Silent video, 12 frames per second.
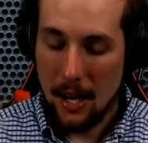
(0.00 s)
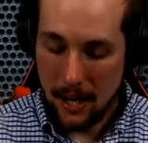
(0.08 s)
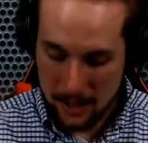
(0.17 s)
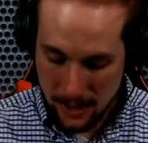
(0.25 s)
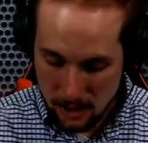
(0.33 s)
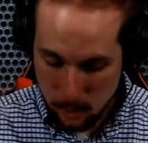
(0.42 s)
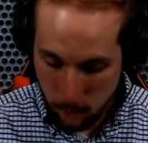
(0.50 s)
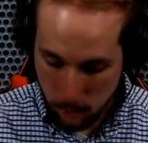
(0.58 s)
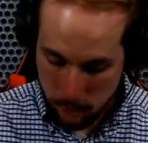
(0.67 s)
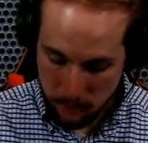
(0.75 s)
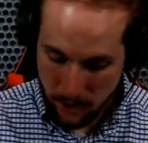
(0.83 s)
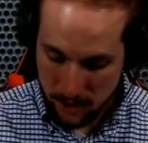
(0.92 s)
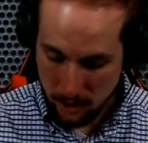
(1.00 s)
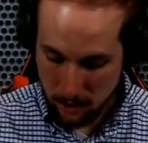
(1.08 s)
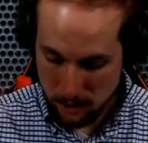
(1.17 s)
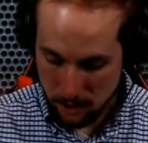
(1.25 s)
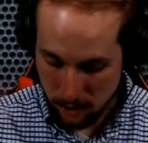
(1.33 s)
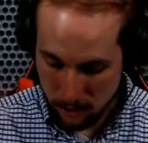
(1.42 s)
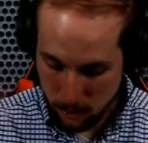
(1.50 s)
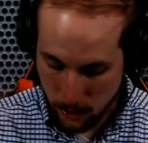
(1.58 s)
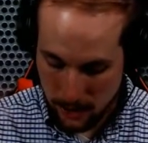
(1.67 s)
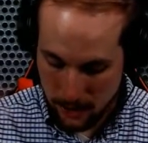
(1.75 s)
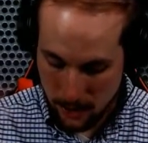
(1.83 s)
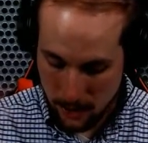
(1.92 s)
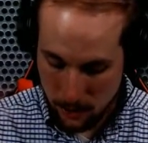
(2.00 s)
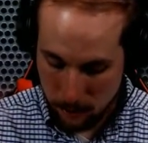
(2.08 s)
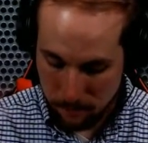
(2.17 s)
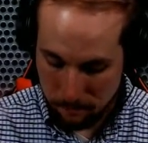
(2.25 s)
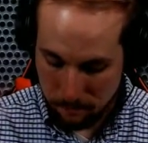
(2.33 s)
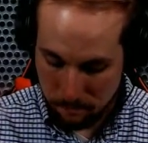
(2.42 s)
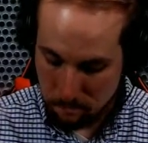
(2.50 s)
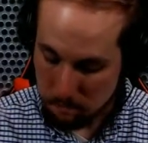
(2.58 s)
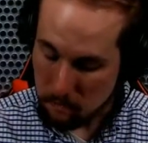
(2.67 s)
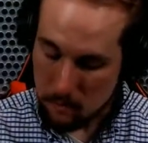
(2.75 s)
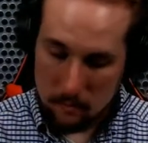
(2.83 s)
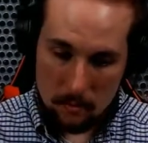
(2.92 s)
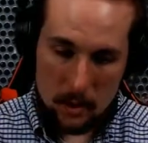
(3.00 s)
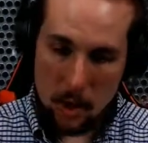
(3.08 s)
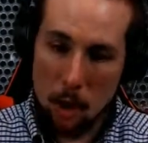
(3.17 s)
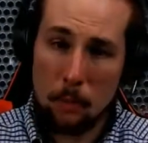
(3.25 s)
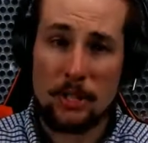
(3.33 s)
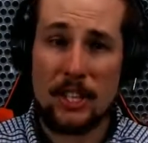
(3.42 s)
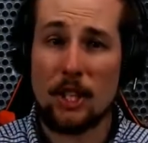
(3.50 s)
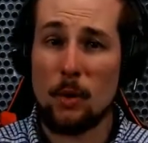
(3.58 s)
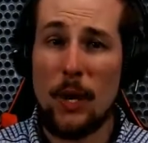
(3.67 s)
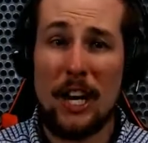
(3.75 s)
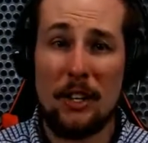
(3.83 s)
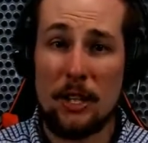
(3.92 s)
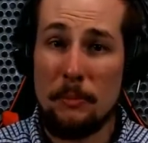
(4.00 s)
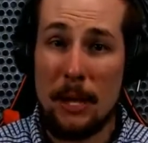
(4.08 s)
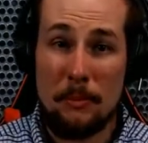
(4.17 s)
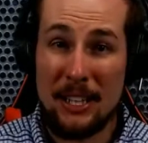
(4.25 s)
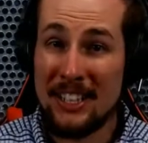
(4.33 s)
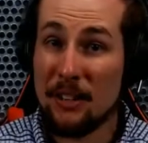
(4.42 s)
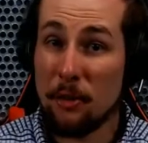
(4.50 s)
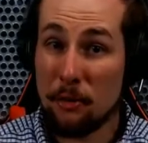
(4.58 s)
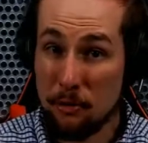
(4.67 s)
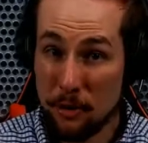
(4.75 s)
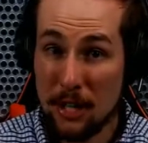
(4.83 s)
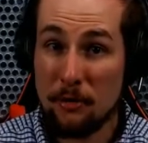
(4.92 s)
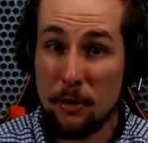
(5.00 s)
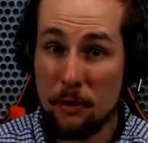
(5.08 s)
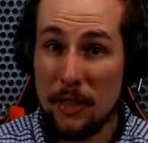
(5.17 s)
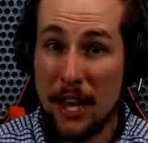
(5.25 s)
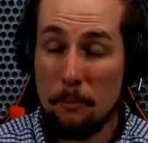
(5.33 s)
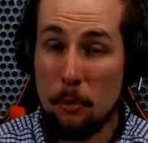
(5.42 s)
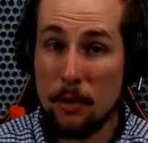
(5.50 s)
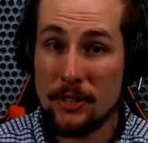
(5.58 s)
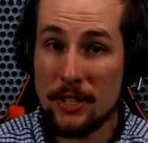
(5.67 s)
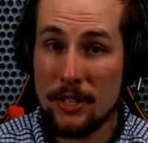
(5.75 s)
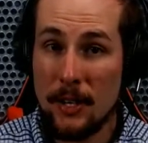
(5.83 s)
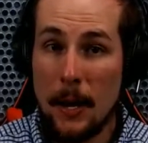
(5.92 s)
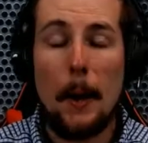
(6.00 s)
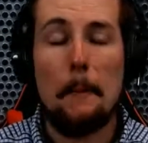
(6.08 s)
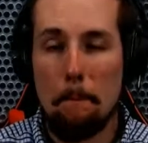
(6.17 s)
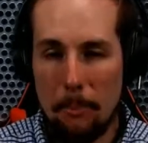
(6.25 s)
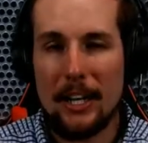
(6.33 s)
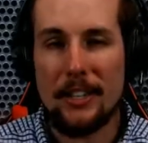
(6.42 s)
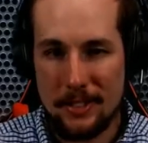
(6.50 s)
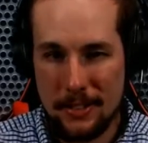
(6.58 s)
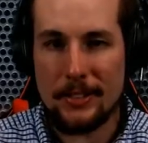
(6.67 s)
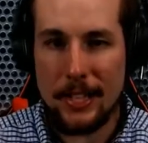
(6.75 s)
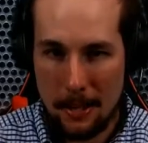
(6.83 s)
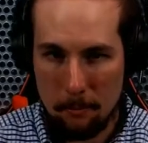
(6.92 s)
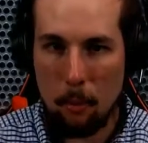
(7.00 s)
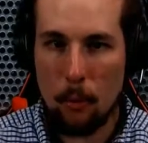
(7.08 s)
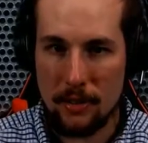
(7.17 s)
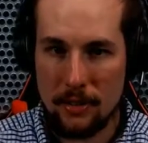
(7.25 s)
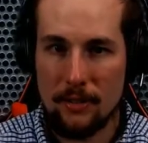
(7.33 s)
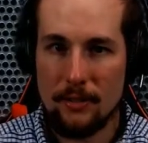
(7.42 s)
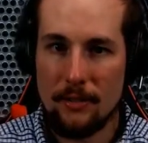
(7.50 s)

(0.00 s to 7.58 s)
And that's where we find ourselves right now. Homosexuality may be a different flavor of that poison, but it's the same poison.